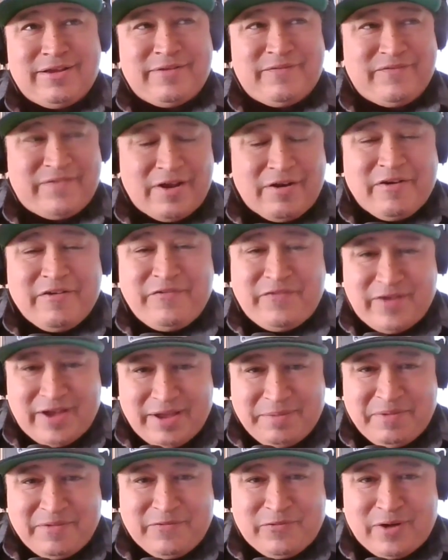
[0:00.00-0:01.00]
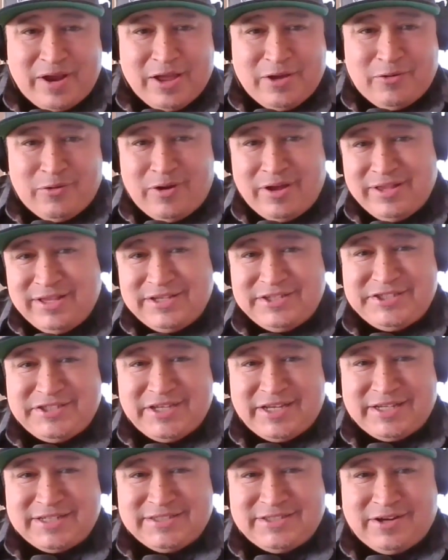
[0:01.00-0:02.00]
verify before I go on this
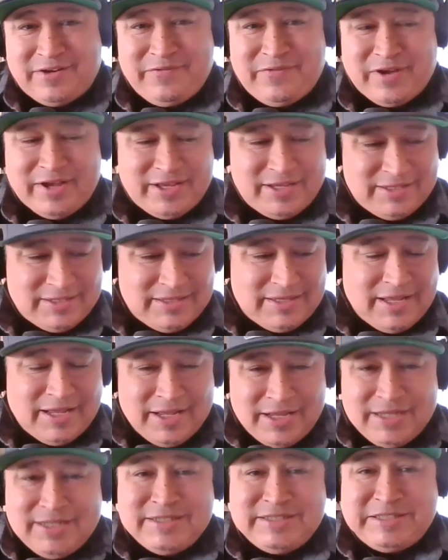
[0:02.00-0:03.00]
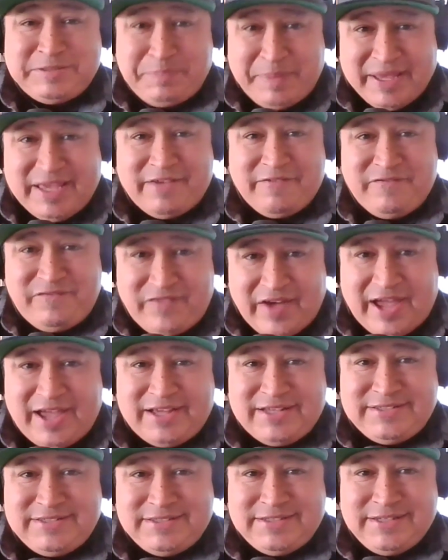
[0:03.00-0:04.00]
shit and start fucking speaking
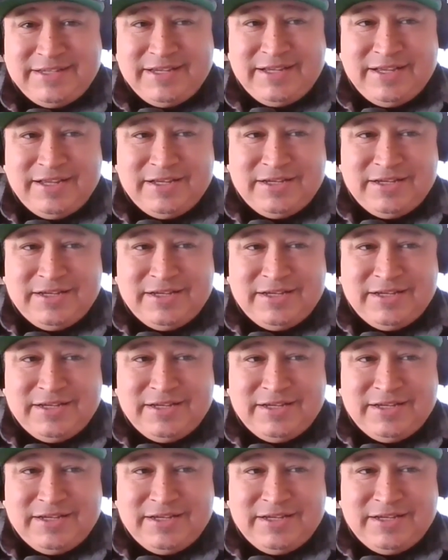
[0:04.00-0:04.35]
facts.